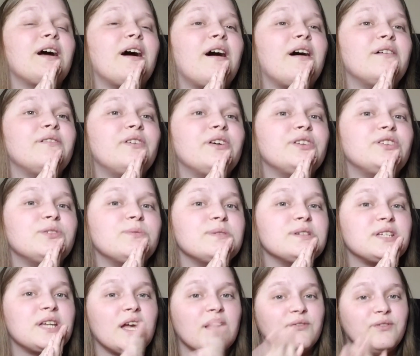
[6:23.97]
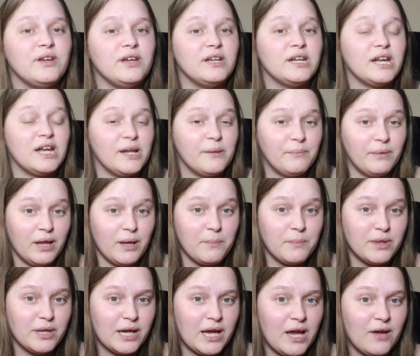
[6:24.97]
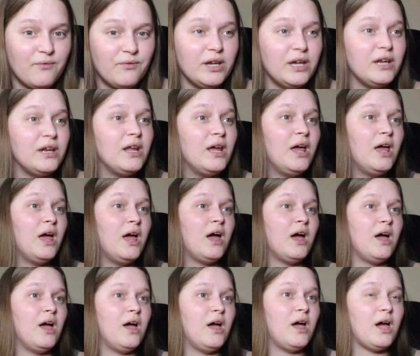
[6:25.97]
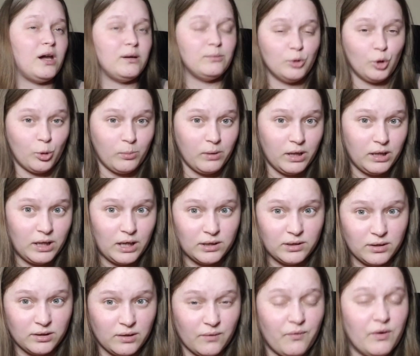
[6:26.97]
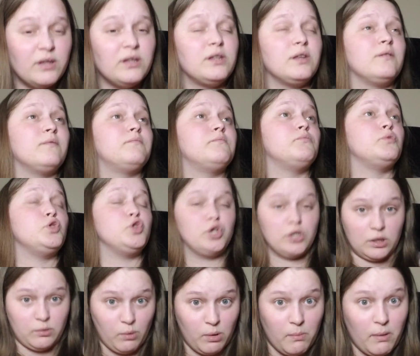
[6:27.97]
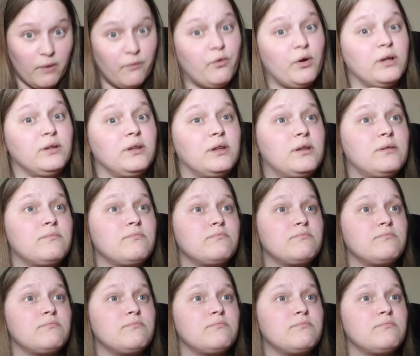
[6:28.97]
I've had too much caffeine, and I'm blaming the caffeine. I'm normally not this offensive, just with my friends.